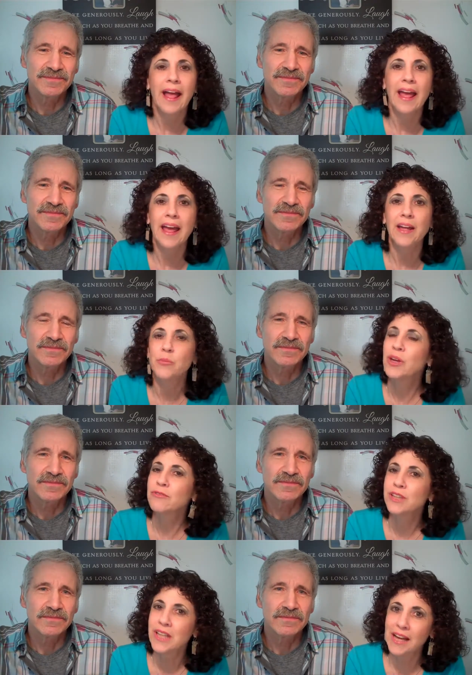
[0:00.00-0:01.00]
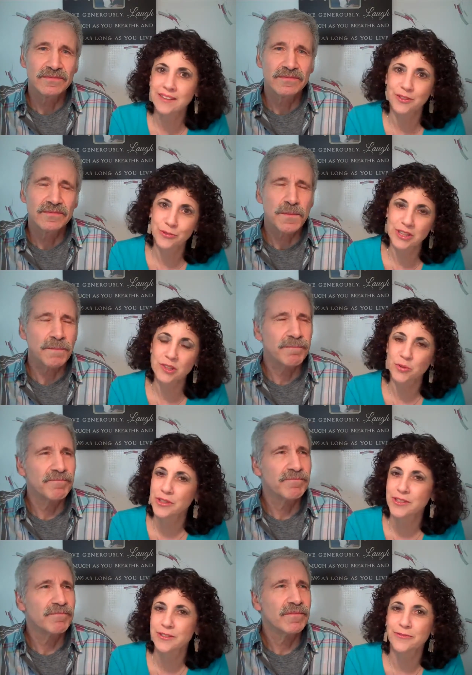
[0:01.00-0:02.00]
Speaker 1: and we have lots of
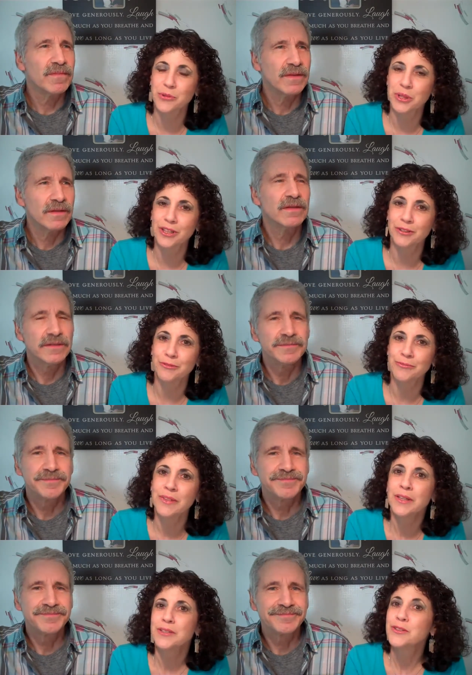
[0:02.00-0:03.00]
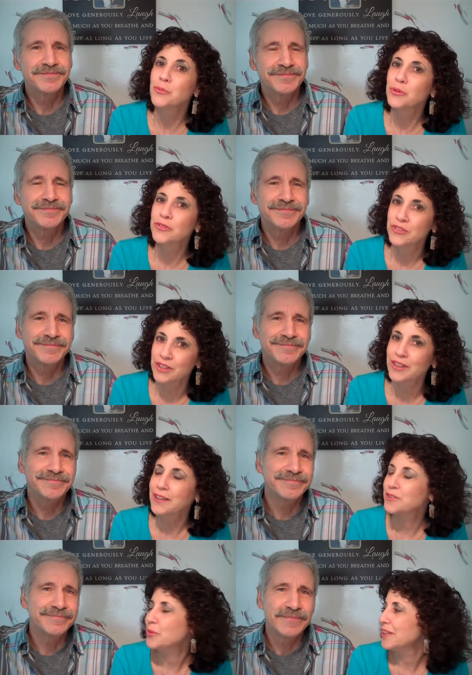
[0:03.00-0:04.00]
resources for you. So we'll see you
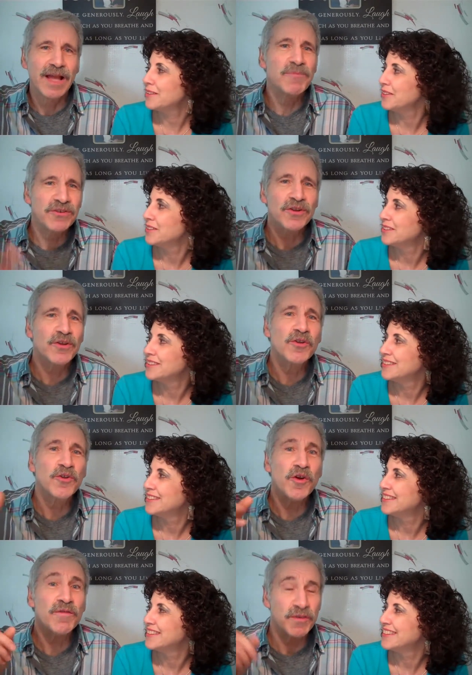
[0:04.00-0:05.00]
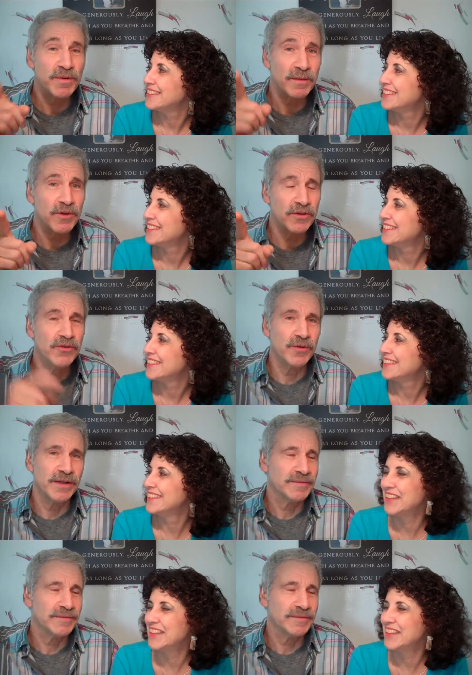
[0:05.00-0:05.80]
next week.
Speaker 2: I'm still a little nervous, but I'm going to do it.